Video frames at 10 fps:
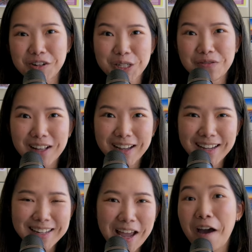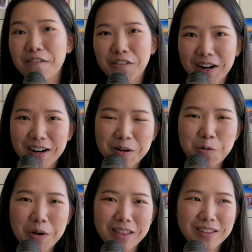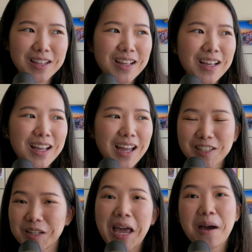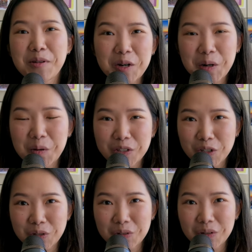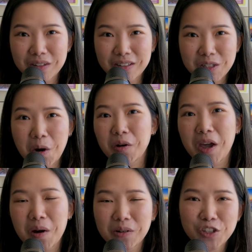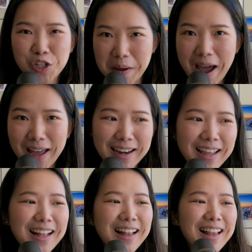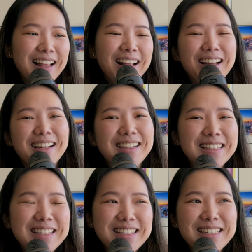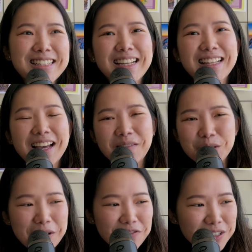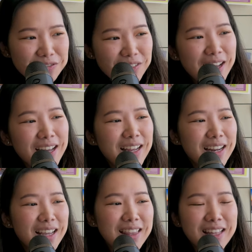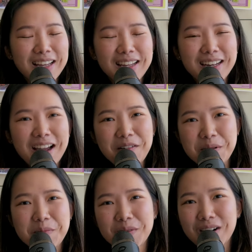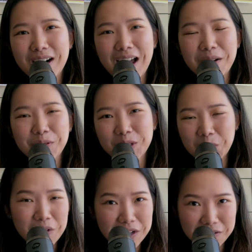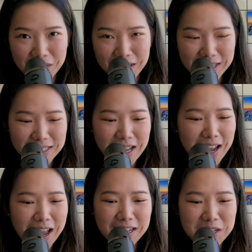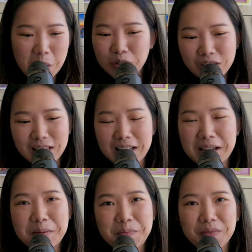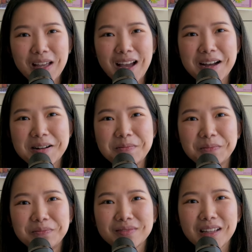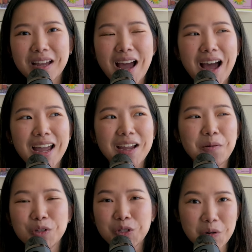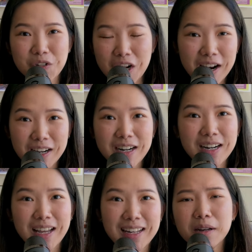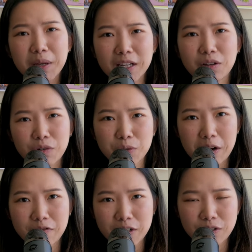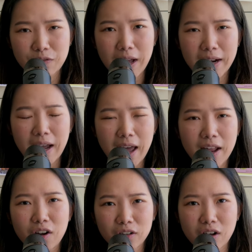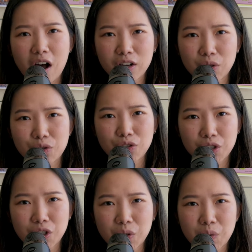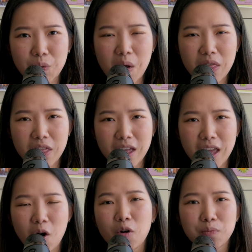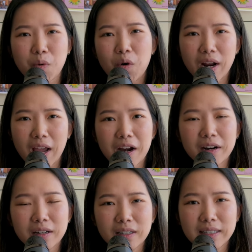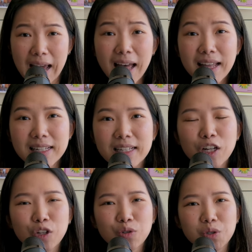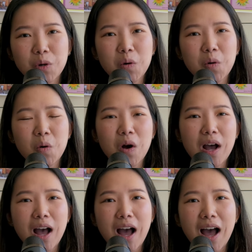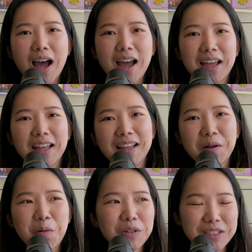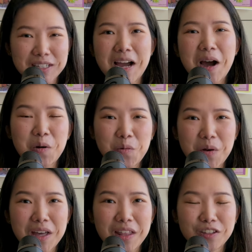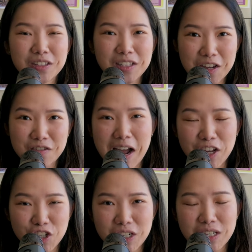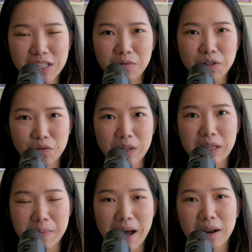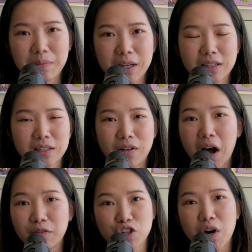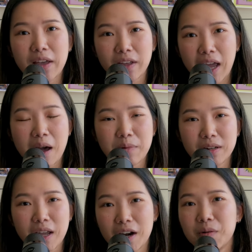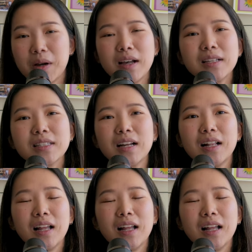first flight ever with as a cabin crew was to Tokyo, Japan. And that was my first flight. And then I remember I was so nervous. I had no sleep. Um, I was so tired, and because it was my first flight, I had not got used to the onboard air yet, so I was down with skin rashes, and it was really bad because of how dry the cabin air was.